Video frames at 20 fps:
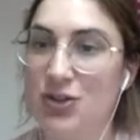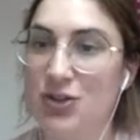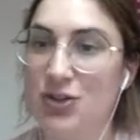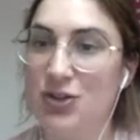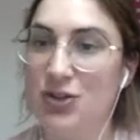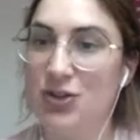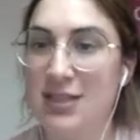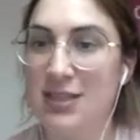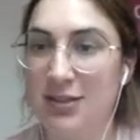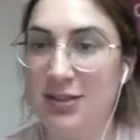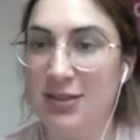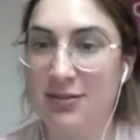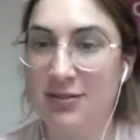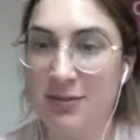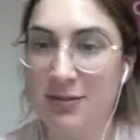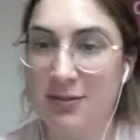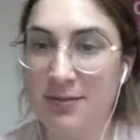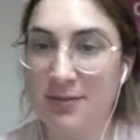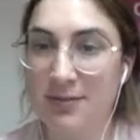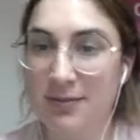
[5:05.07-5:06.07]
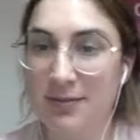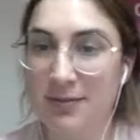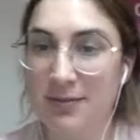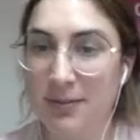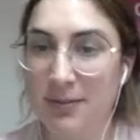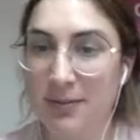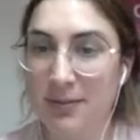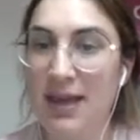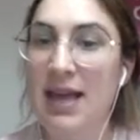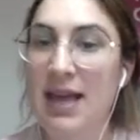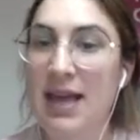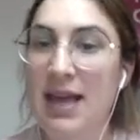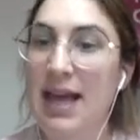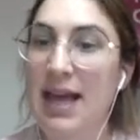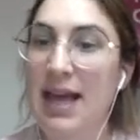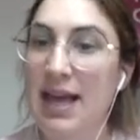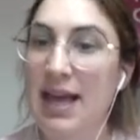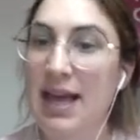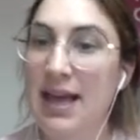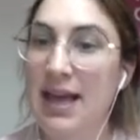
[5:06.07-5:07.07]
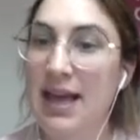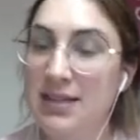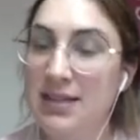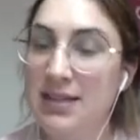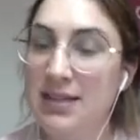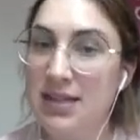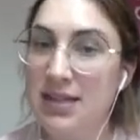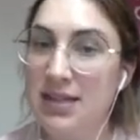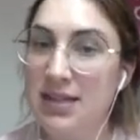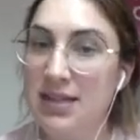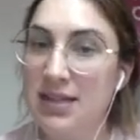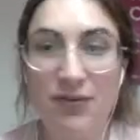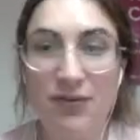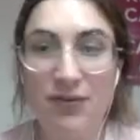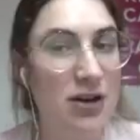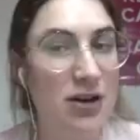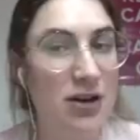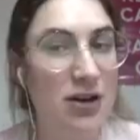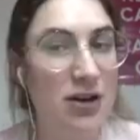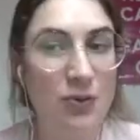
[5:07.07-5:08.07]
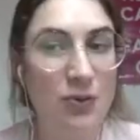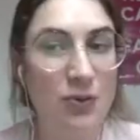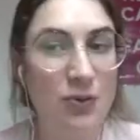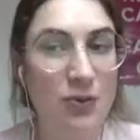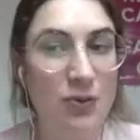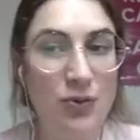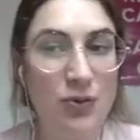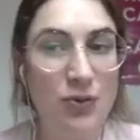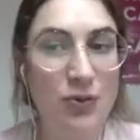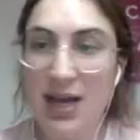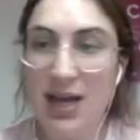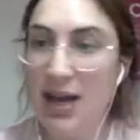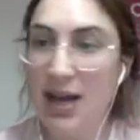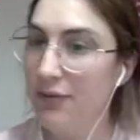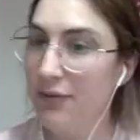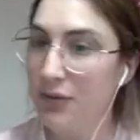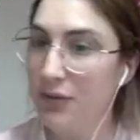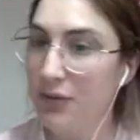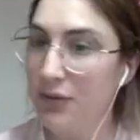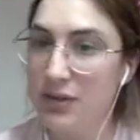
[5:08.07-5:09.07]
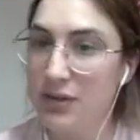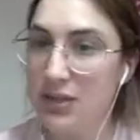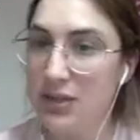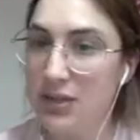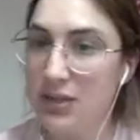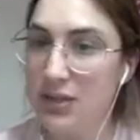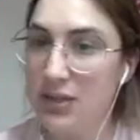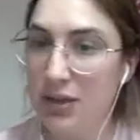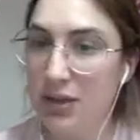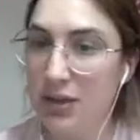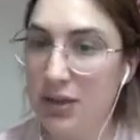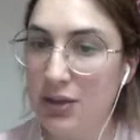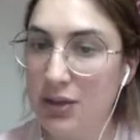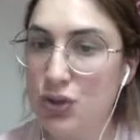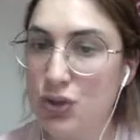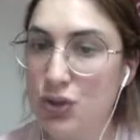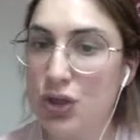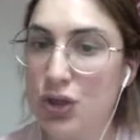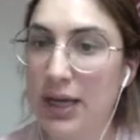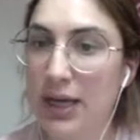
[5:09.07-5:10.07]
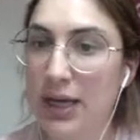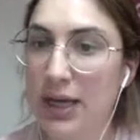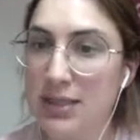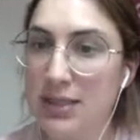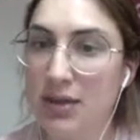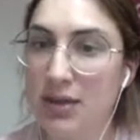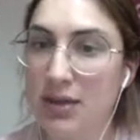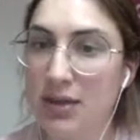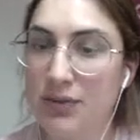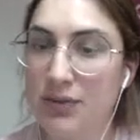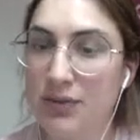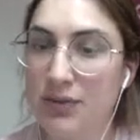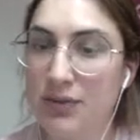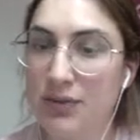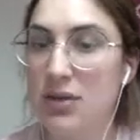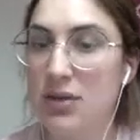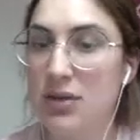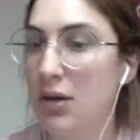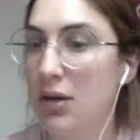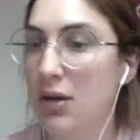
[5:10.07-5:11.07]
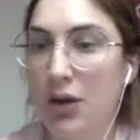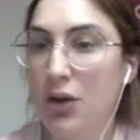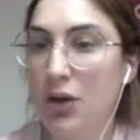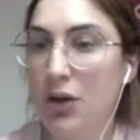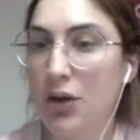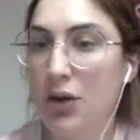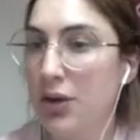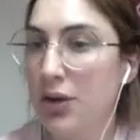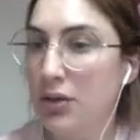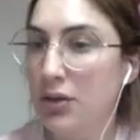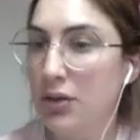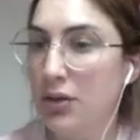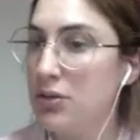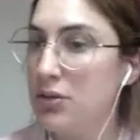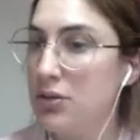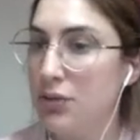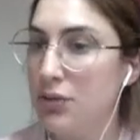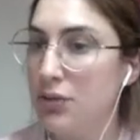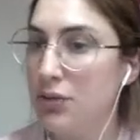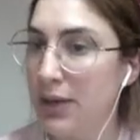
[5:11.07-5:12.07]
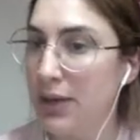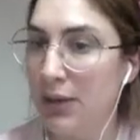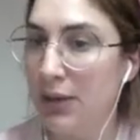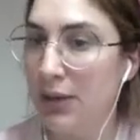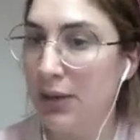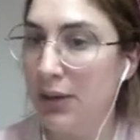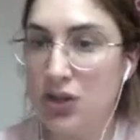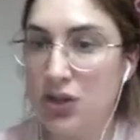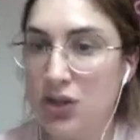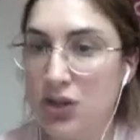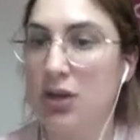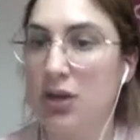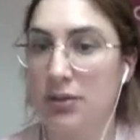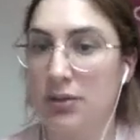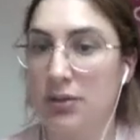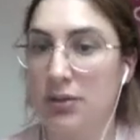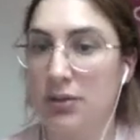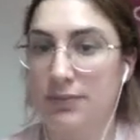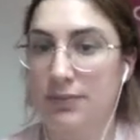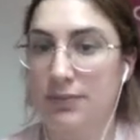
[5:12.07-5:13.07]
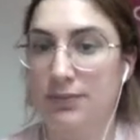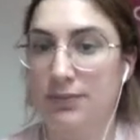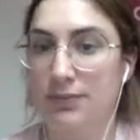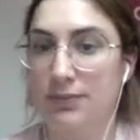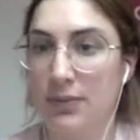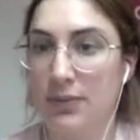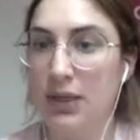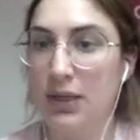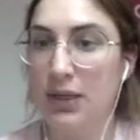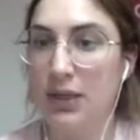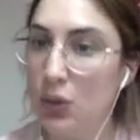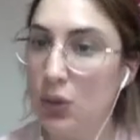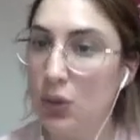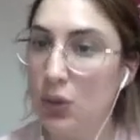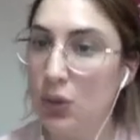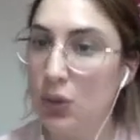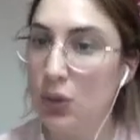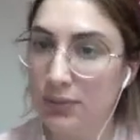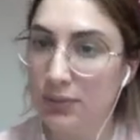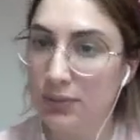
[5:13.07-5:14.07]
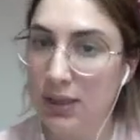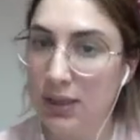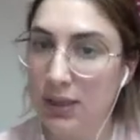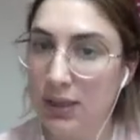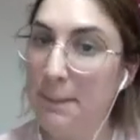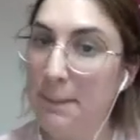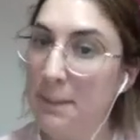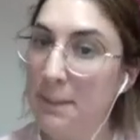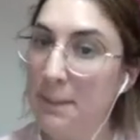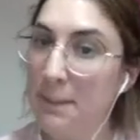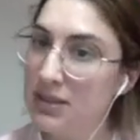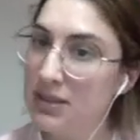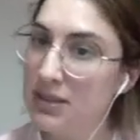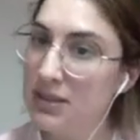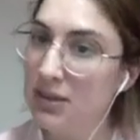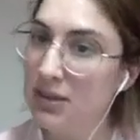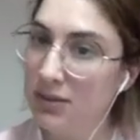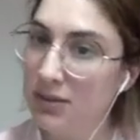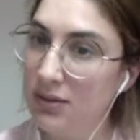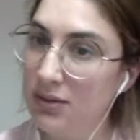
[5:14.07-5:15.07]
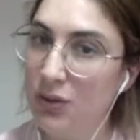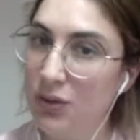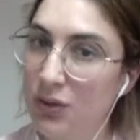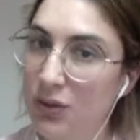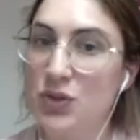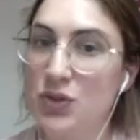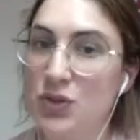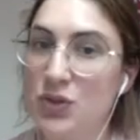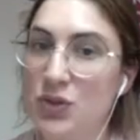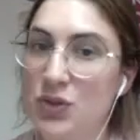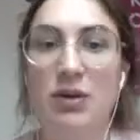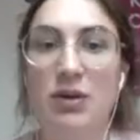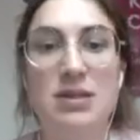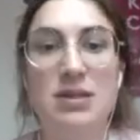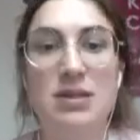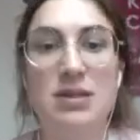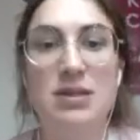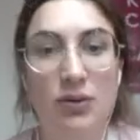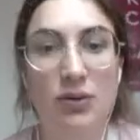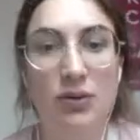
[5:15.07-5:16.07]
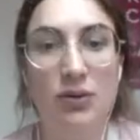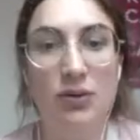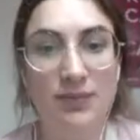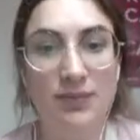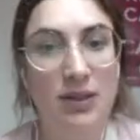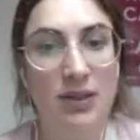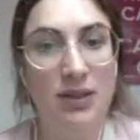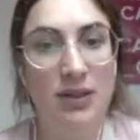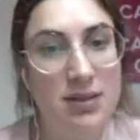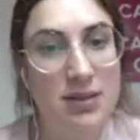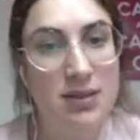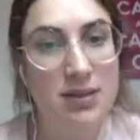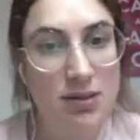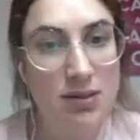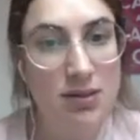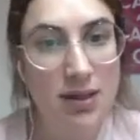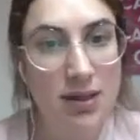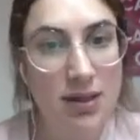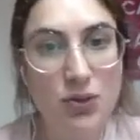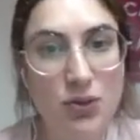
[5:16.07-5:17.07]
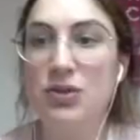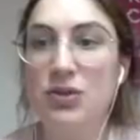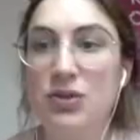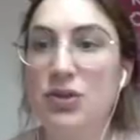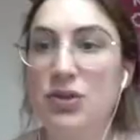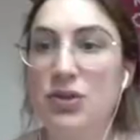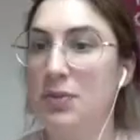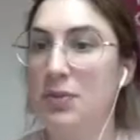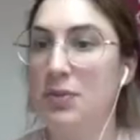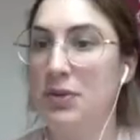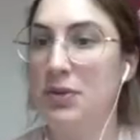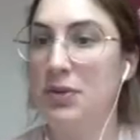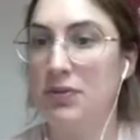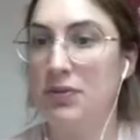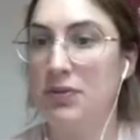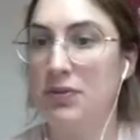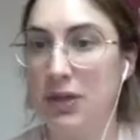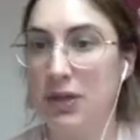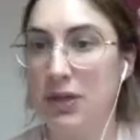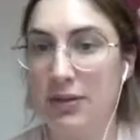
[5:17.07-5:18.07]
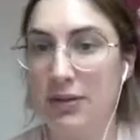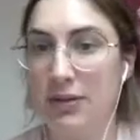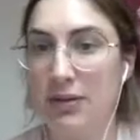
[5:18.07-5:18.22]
Excellent. And if we don't have cooked starch, it gives an orange brownish color. So, based on what we already know, let's try to interpret over here.